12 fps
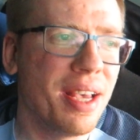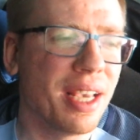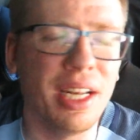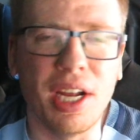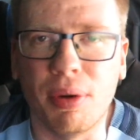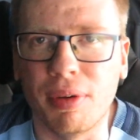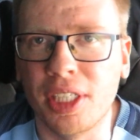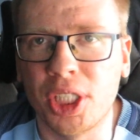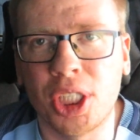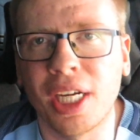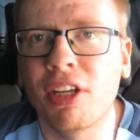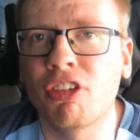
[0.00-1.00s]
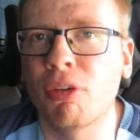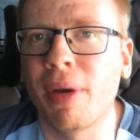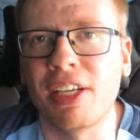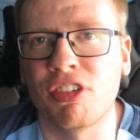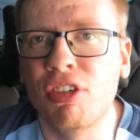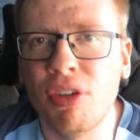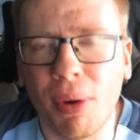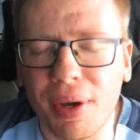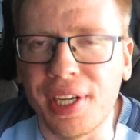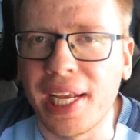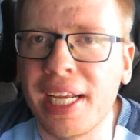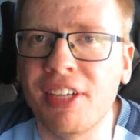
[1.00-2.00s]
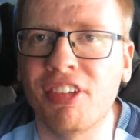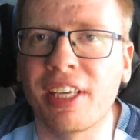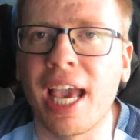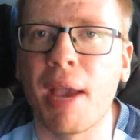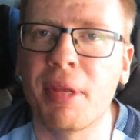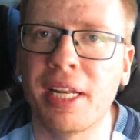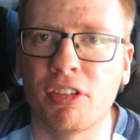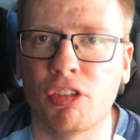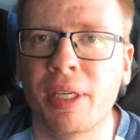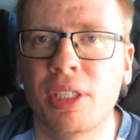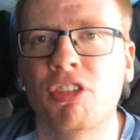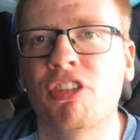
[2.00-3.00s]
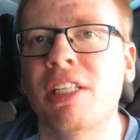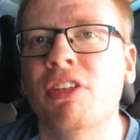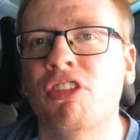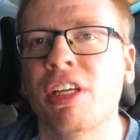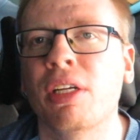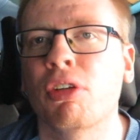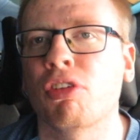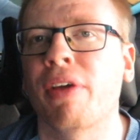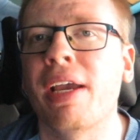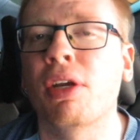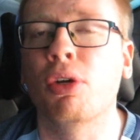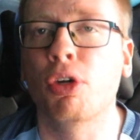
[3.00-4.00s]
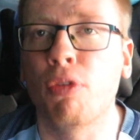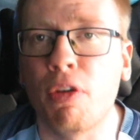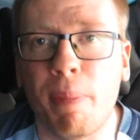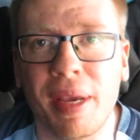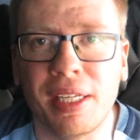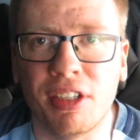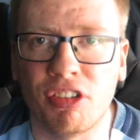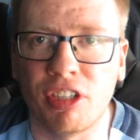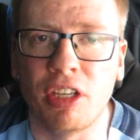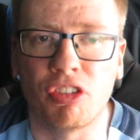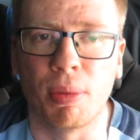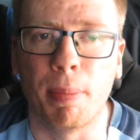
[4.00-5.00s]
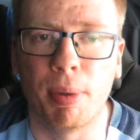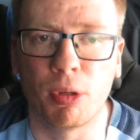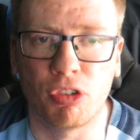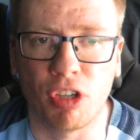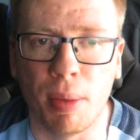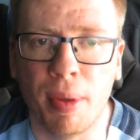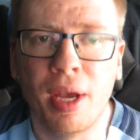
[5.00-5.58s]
it's Chelsea away, it's not an easy game, and that to me just sends signals of how good we've been this season. But